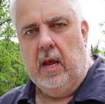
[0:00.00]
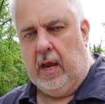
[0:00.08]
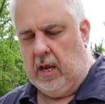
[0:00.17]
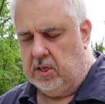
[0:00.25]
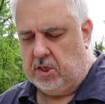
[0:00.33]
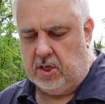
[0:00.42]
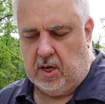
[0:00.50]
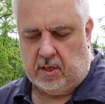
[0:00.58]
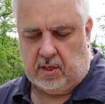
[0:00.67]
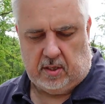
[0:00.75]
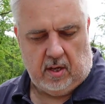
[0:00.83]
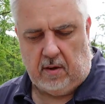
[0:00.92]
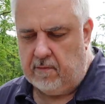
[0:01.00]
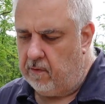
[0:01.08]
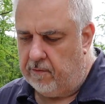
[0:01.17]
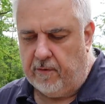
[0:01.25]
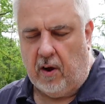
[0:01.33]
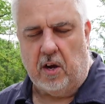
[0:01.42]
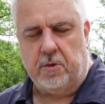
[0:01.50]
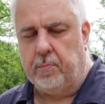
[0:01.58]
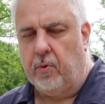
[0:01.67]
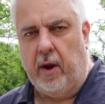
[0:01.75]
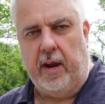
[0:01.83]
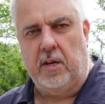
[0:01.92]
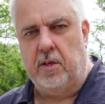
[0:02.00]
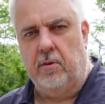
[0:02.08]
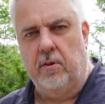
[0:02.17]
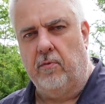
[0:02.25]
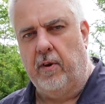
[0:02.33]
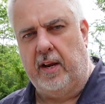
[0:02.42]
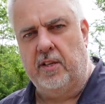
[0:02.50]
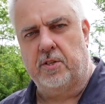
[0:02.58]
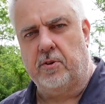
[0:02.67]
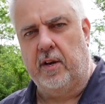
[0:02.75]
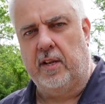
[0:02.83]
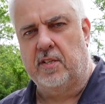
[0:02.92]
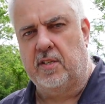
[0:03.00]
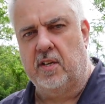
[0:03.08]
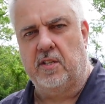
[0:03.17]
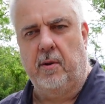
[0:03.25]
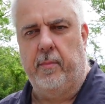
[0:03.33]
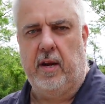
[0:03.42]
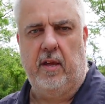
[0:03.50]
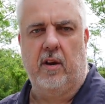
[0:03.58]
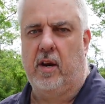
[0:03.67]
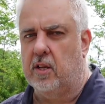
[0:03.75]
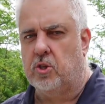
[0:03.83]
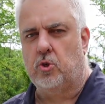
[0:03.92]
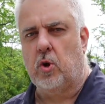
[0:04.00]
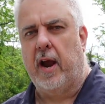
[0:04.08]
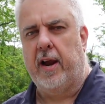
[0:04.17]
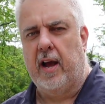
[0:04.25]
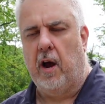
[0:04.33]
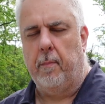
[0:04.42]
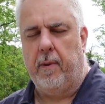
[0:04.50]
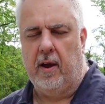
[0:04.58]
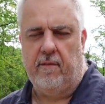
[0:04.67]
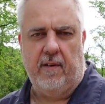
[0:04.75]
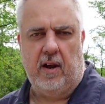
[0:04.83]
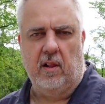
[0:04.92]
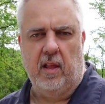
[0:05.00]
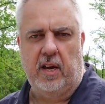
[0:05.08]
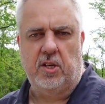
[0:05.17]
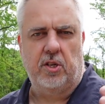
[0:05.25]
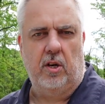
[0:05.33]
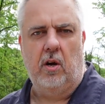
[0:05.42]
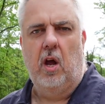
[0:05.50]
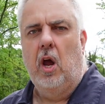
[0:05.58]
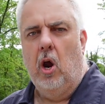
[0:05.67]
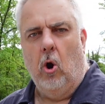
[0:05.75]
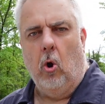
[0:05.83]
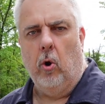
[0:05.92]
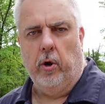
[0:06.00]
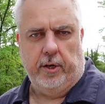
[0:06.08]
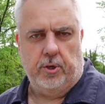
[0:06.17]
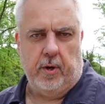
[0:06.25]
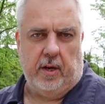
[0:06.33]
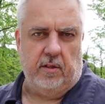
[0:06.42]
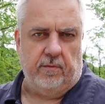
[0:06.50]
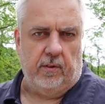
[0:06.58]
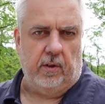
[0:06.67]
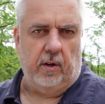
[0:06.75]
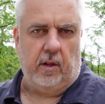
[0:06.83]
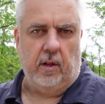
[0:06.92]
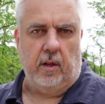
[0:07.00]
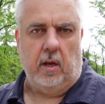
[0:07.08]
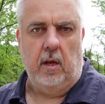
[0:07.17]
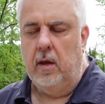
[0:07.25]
is just falls prey to the rain screen system and either gets dried out by ventilation or it drains vertically.